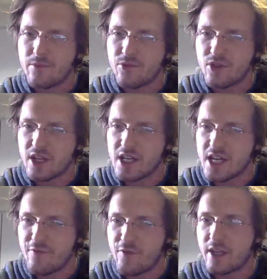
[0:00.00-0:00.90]

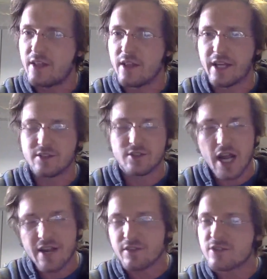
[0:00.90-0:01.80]
significant. Like,
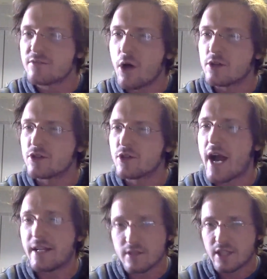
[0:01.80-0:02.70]
it's not even small
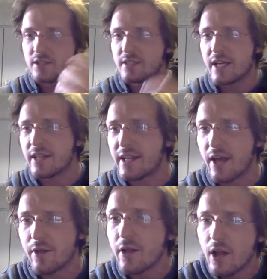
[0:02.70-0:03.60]
strides. Like you said,
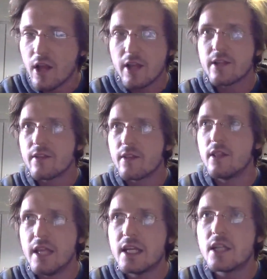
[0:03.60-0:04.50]
like now
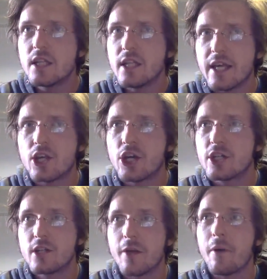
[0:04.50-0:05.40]
legally they
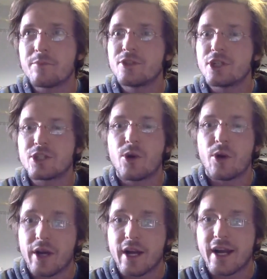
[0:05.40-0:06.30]
could come up to your
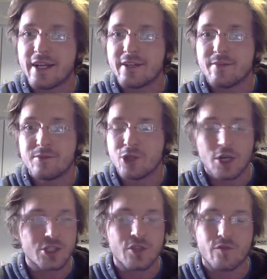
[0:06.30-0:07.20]
door and
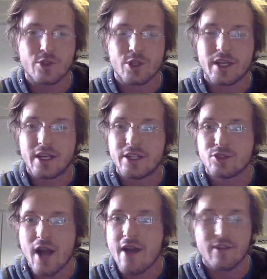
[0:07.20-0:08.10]
charge you for drinking and
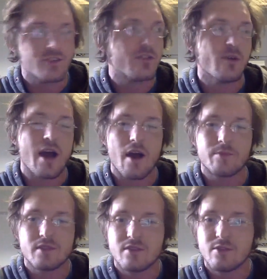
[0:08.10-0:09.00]
driving up
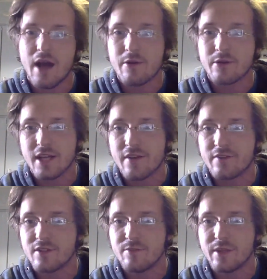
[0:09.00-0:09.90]
to 2 hours
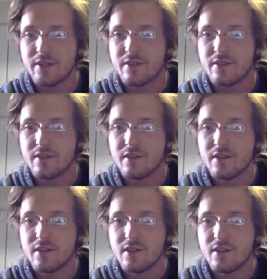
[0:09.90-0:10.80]
after you've been
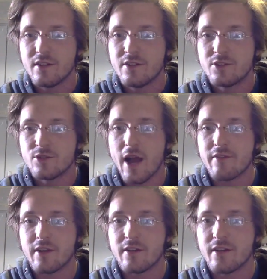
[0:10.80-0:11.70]

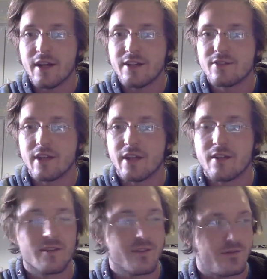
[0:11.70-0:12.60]
driving. Like,